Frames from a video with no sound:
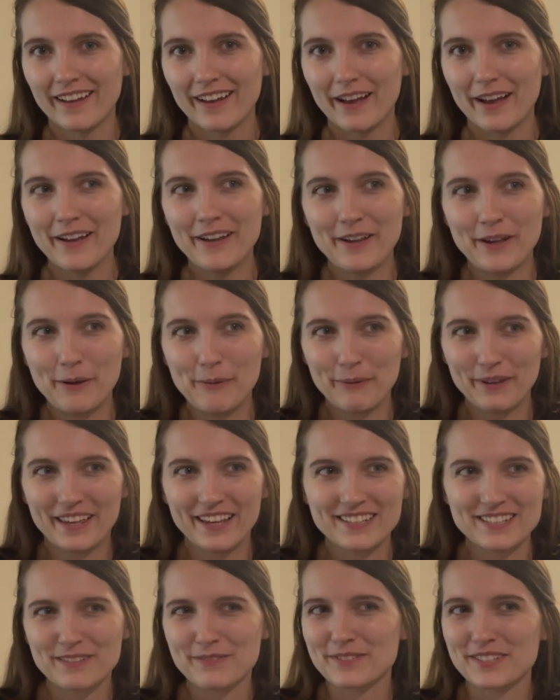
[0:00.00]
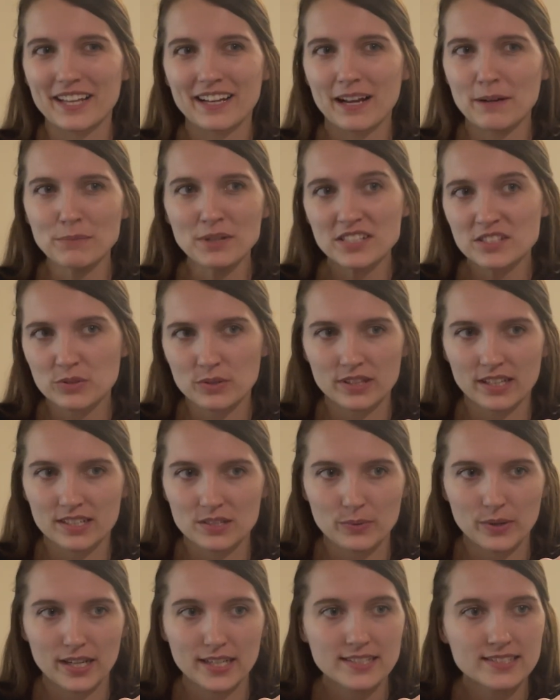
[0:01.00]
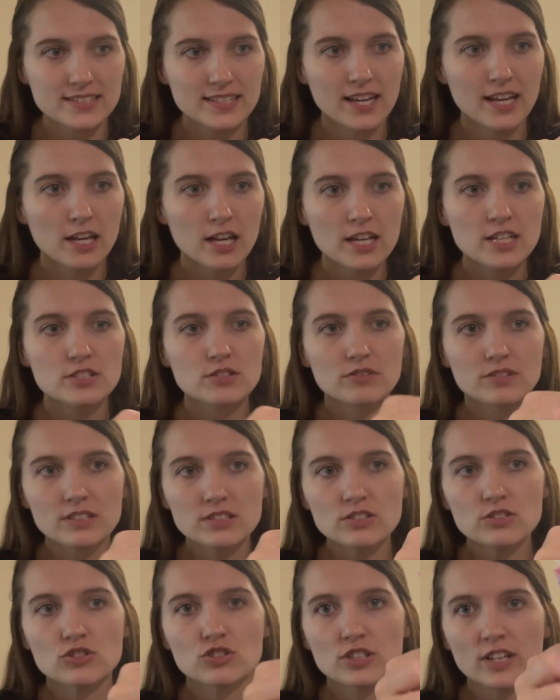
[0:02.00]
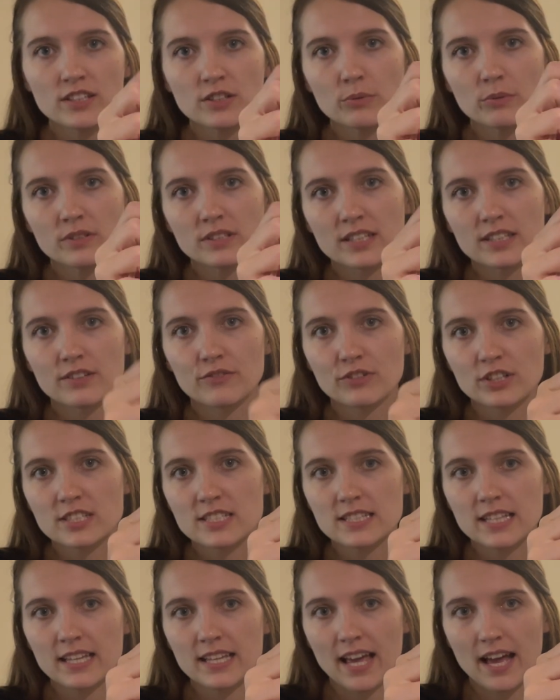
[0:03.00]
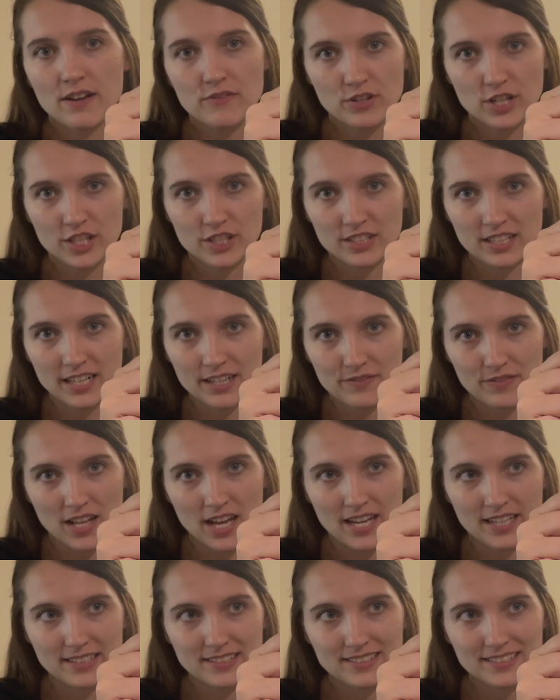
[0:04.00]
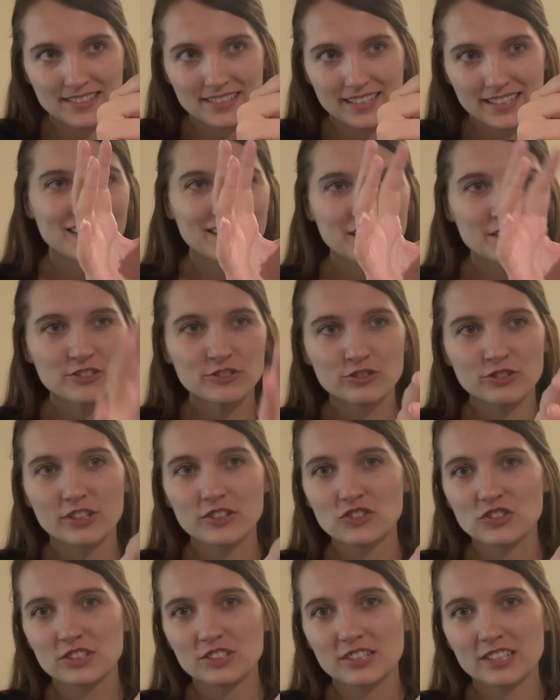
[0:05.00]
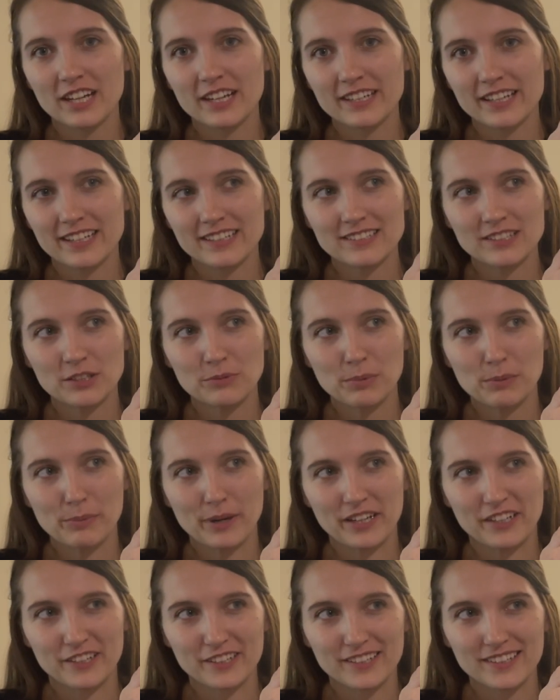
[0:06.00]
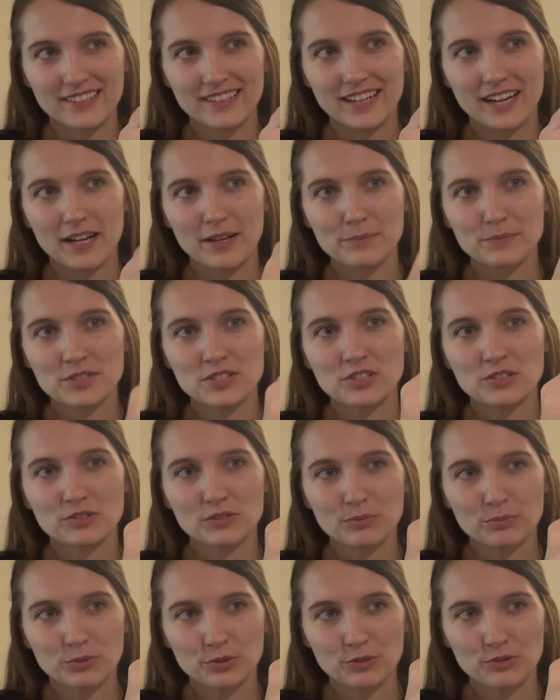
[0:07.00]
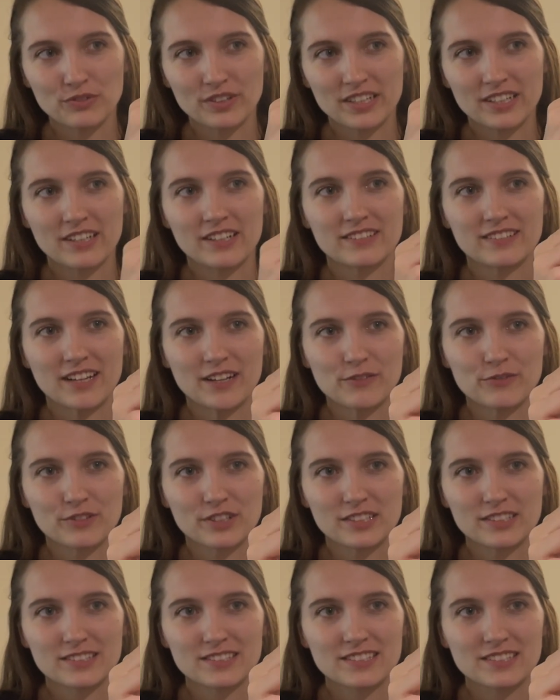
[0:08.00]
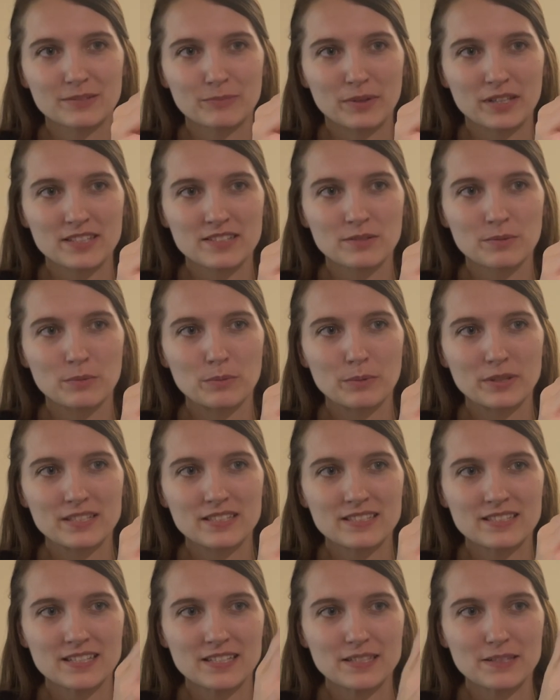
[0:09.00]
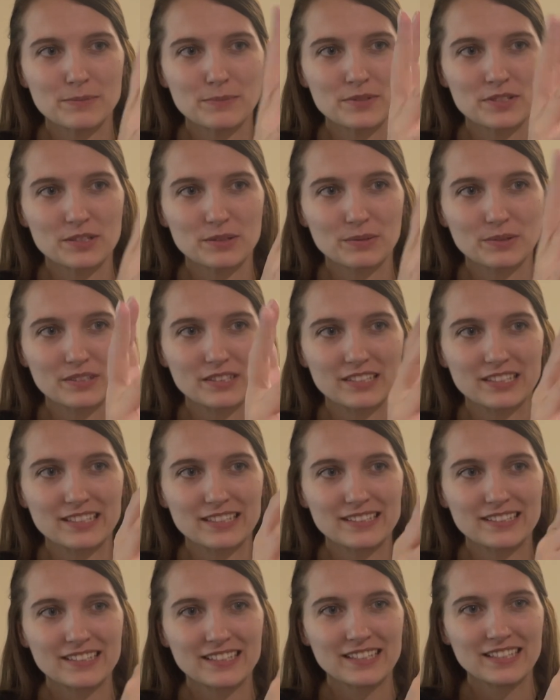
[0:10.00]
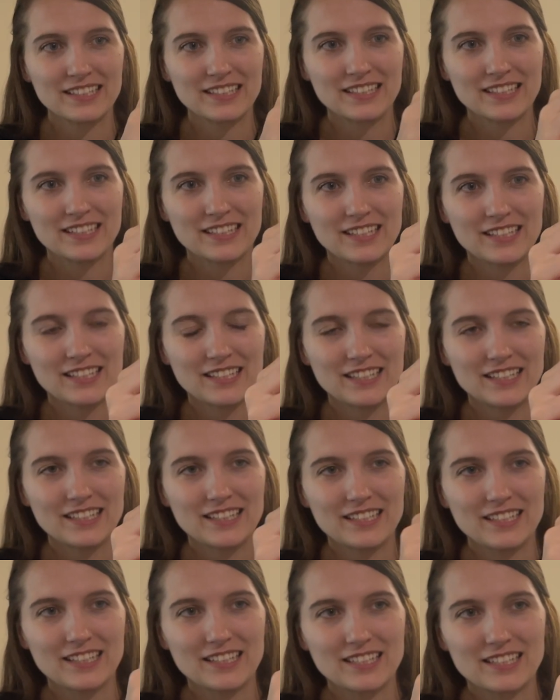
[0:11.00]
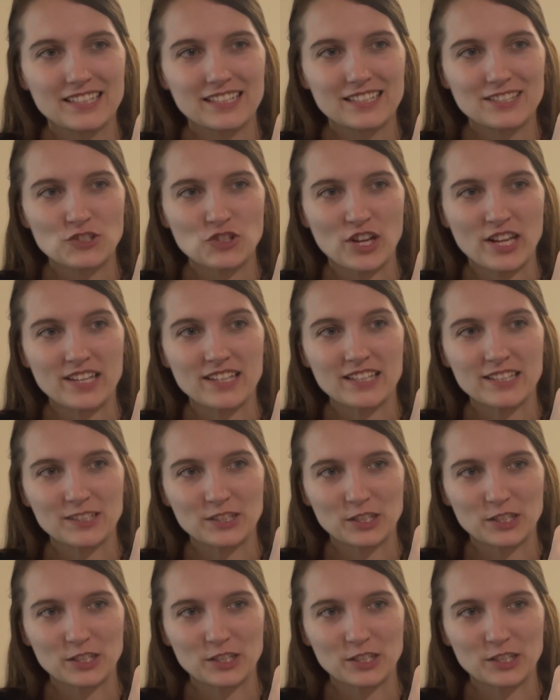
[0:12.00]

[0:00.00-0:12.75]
Because I was like, I'm not doing that twice. So this is genuinely the first thing ever that I've lined. The construction, again, could be better. I'm still improving on that front. Some of my steams are really janky